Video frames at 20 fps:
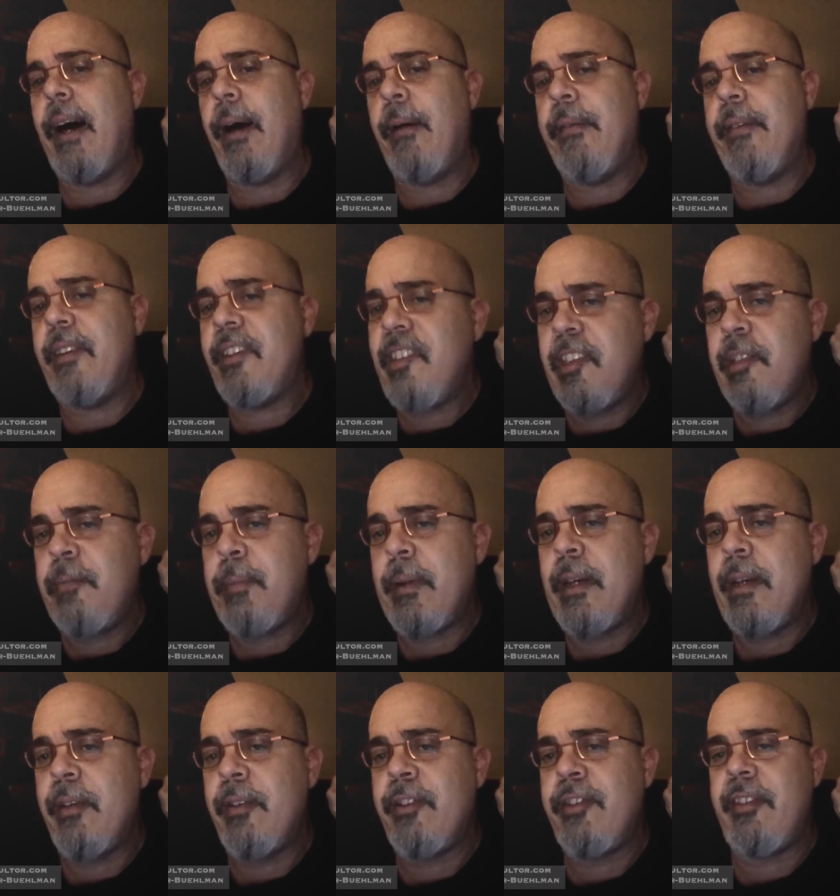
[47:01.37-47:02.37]
found the
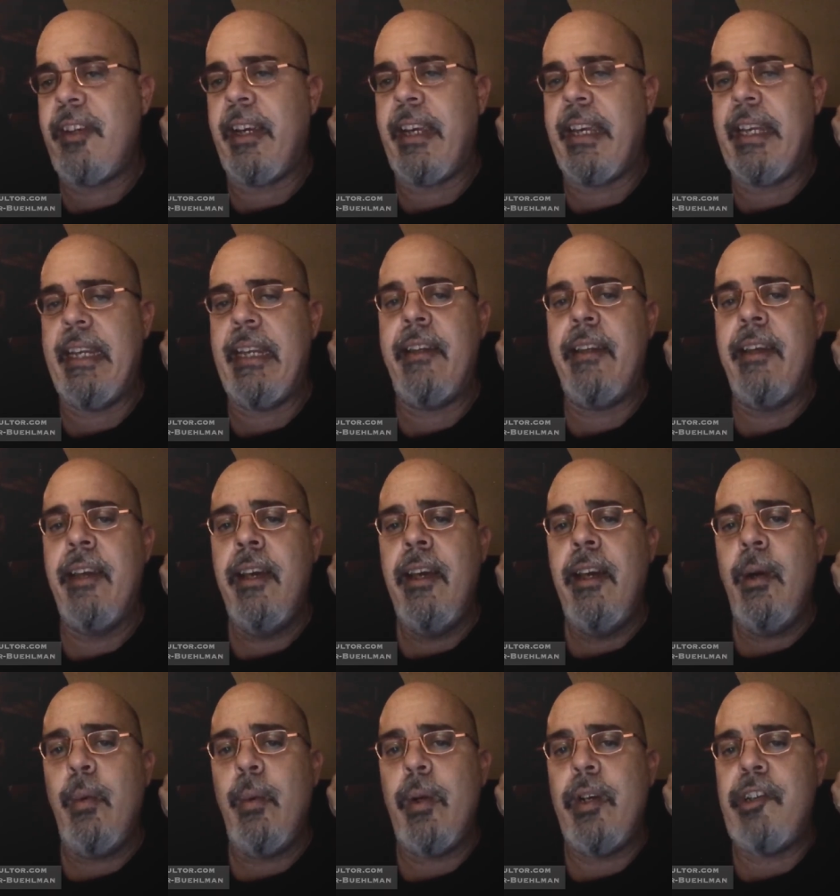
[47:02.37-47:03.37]
spear stuck in it,
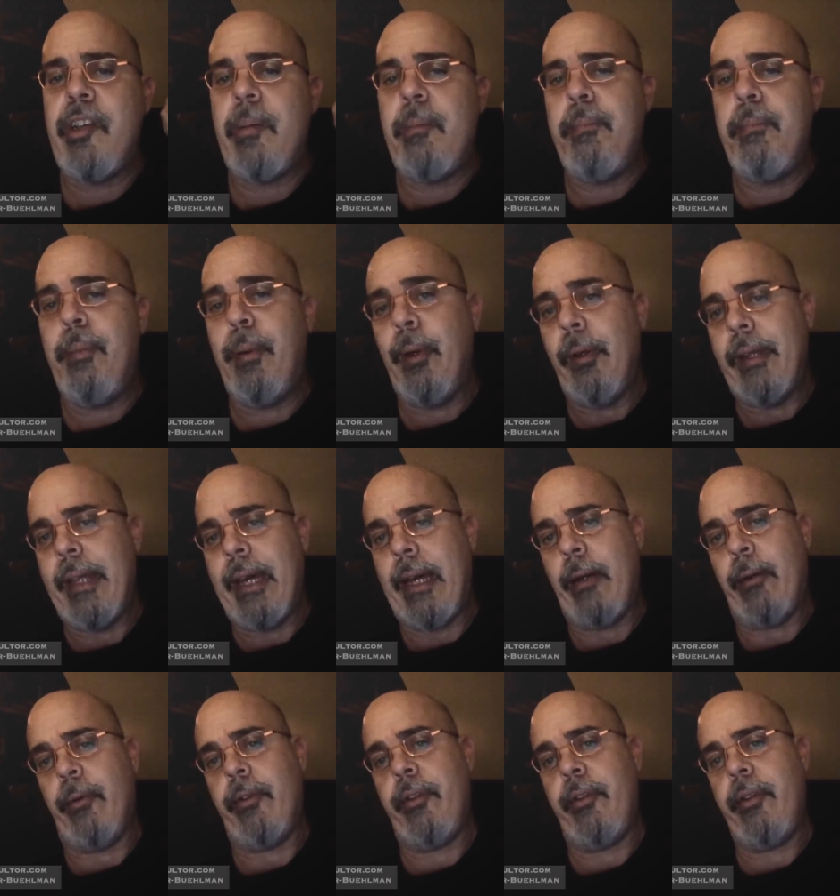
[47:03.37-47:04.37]
which it pulled
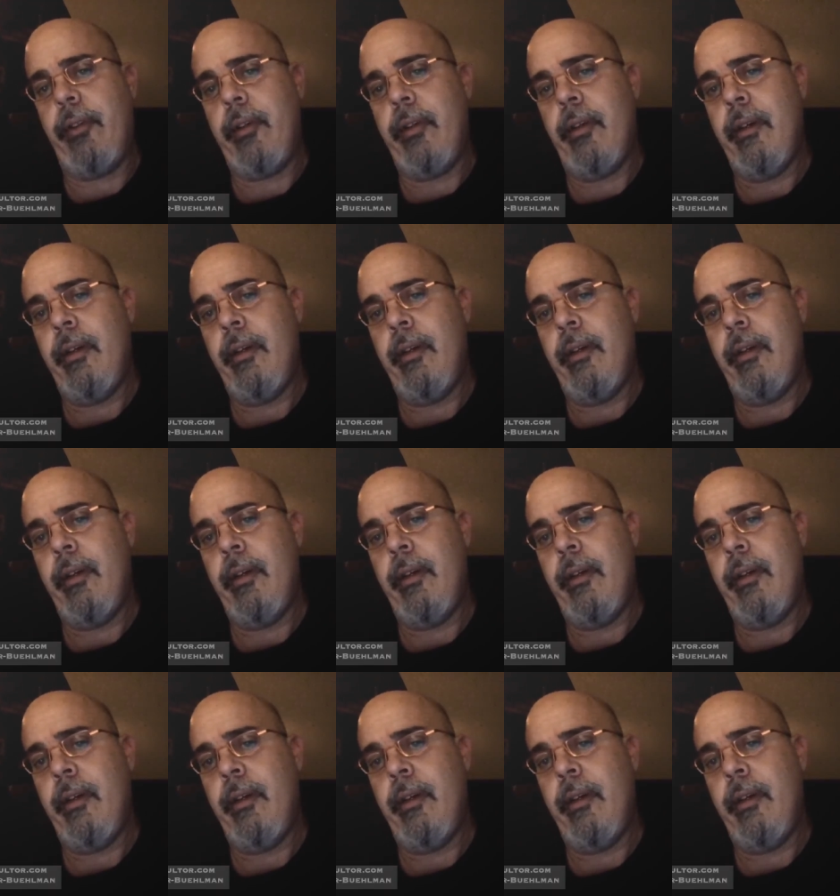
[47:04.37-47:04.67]
out.